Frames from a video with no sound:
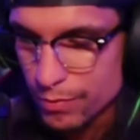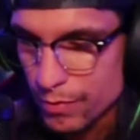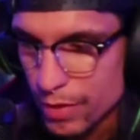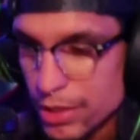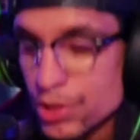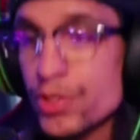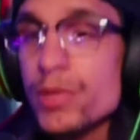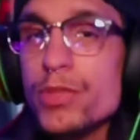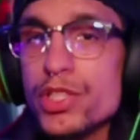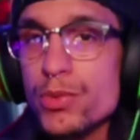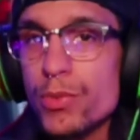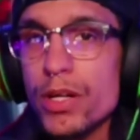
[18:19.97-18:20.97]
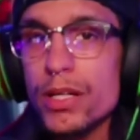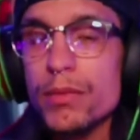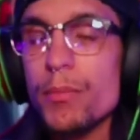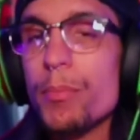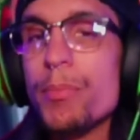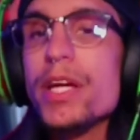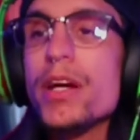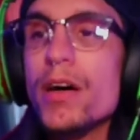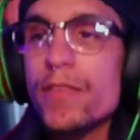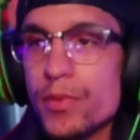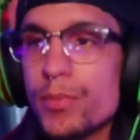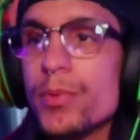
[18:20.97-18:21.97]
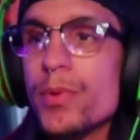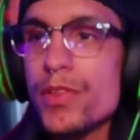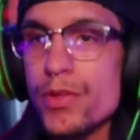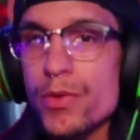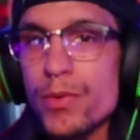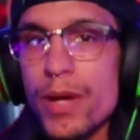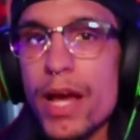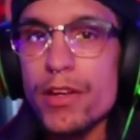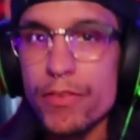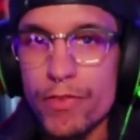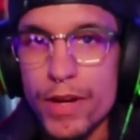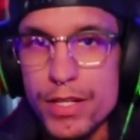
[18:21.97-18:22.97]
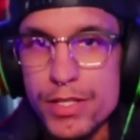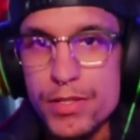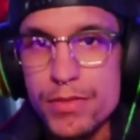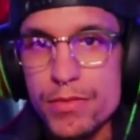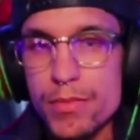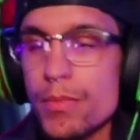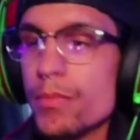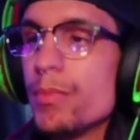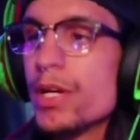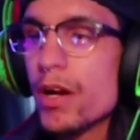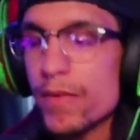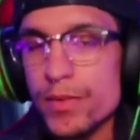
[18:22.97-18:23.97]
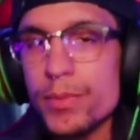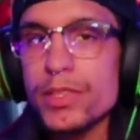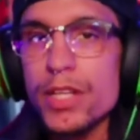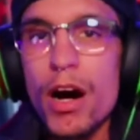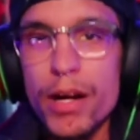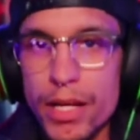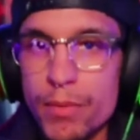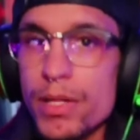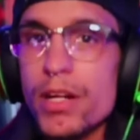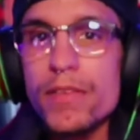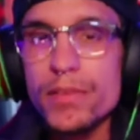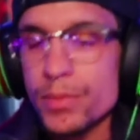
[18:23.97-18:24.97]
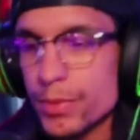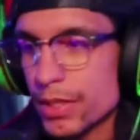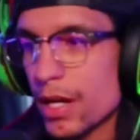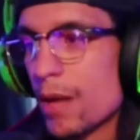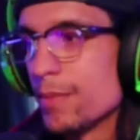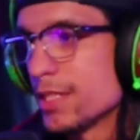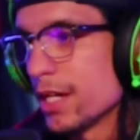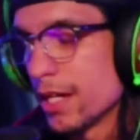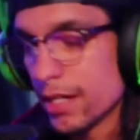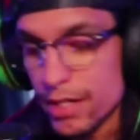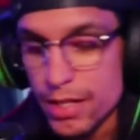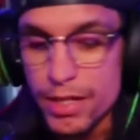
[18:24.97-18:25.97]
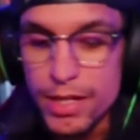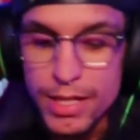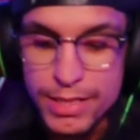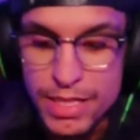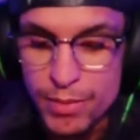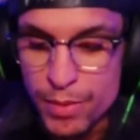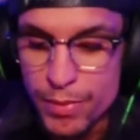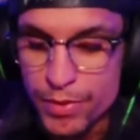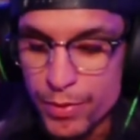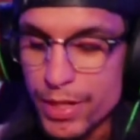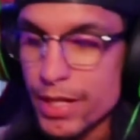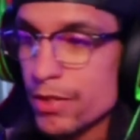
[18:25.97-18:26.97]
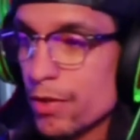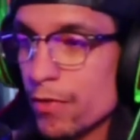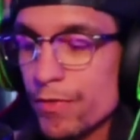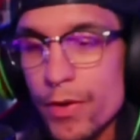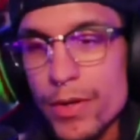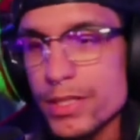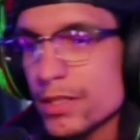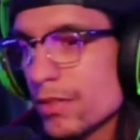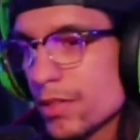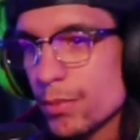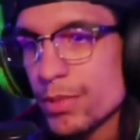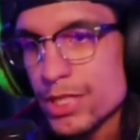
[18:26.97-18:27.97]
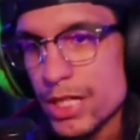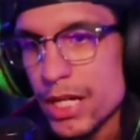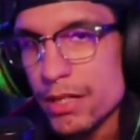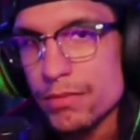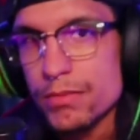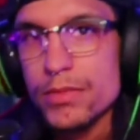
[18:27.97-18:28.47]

Stream what you want, be comfortable with you and your friends. Be comfortable talking, be comfortable with commentating. Tip number 3, don't focus on numbers yet.